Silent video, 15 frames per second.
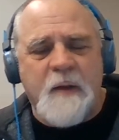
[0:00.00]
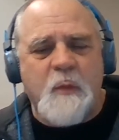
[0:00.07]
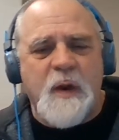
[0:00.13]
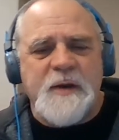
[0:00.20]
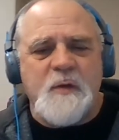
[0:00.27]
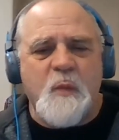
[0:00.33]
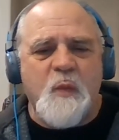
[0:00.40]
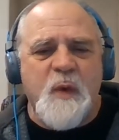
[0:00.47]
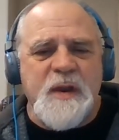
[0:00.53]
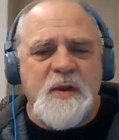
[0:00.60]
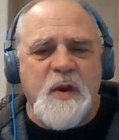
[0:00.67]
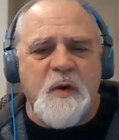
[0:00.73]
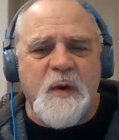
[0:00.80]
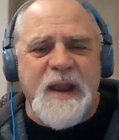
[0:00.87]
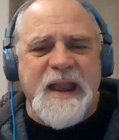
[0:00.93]
When
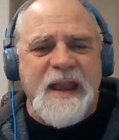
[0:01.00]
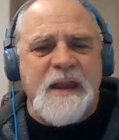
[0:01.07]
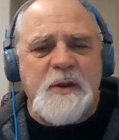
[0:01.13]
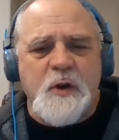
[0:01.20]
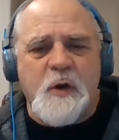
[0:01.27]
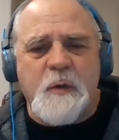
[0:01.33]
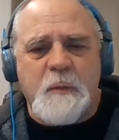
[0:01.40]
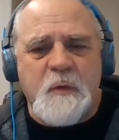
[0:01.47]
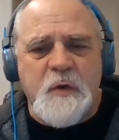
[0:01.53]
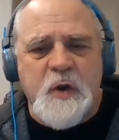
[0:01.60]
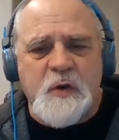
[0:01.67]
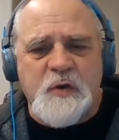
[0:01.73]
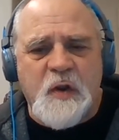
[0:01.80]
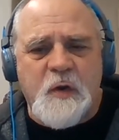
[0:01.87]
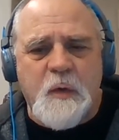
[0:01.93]
you're in your
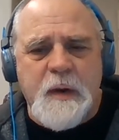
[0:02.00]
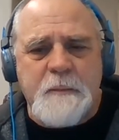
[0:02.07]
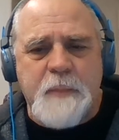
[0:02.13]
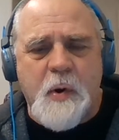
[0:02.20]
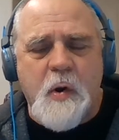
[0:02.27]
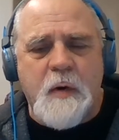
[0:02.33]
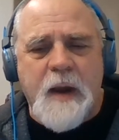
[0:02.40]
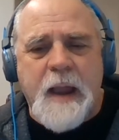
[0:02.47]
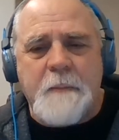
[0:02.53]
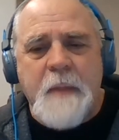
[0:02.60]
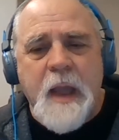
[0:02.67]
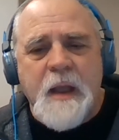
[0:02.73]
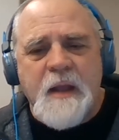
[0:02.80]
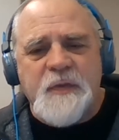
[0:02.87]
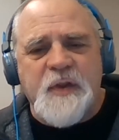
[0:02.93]
degree program,
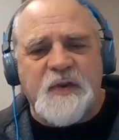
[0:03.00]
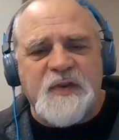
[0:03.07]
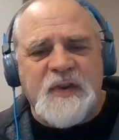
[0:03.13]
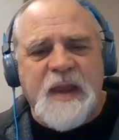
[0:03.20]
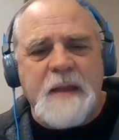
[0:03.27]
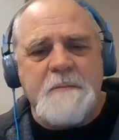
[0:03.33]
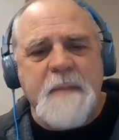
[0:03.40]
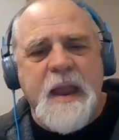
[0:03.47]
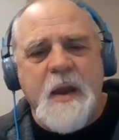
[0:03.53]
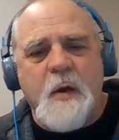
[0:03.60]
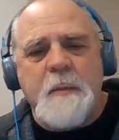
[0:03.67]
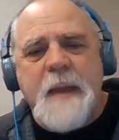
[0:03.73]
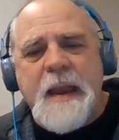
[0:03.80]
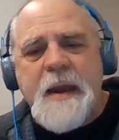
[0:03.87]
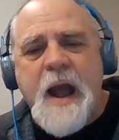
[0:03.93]
the state may
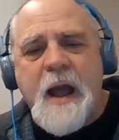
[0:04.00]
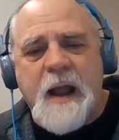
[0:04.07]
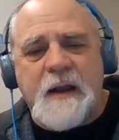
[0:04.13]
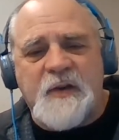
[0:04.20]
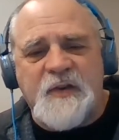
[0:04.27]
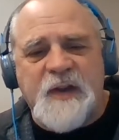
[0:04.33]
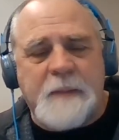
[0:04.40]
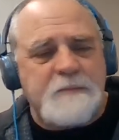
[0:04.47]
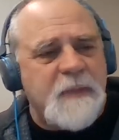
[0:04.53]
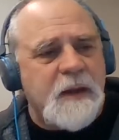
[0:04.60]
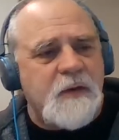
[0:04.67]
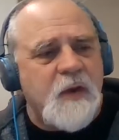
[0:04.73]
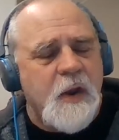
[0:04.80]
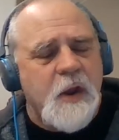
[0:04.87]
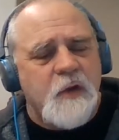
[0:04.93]
or may not accept
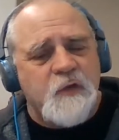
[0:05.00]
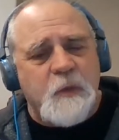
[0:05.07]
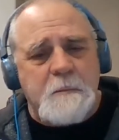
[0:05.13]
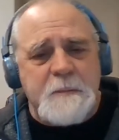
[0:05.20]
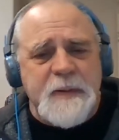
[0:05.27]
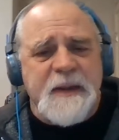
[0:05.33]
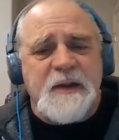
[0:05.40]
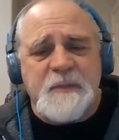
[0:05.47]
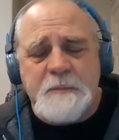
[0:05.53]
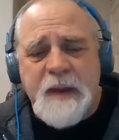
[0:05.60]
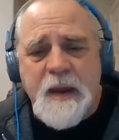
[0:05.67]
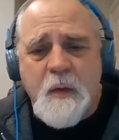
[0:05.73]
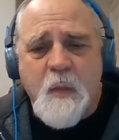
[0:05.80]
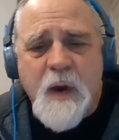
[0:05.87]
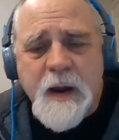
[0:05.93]
it. So please
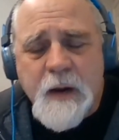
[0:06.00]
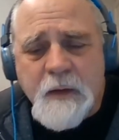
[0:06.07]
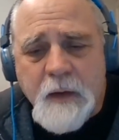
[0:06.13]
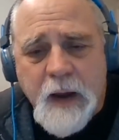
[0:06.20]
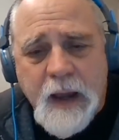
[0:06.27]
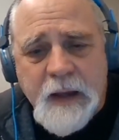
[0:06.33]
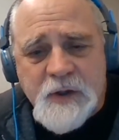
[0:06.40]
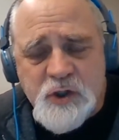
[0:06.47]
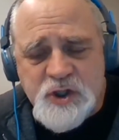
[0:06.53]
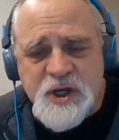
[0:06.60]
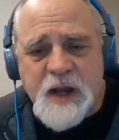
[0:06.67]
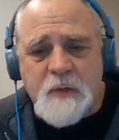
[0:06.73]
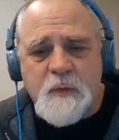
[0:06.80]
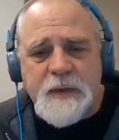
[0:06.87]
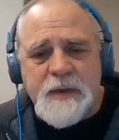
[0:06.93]
be aware and
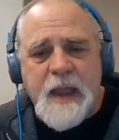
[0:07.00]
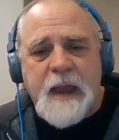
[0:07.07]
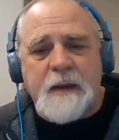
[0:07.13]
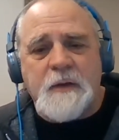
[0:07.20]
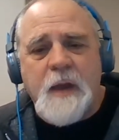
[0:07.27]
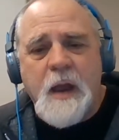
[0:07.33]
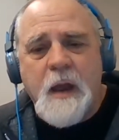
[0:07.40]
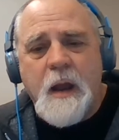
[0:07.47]
check with that.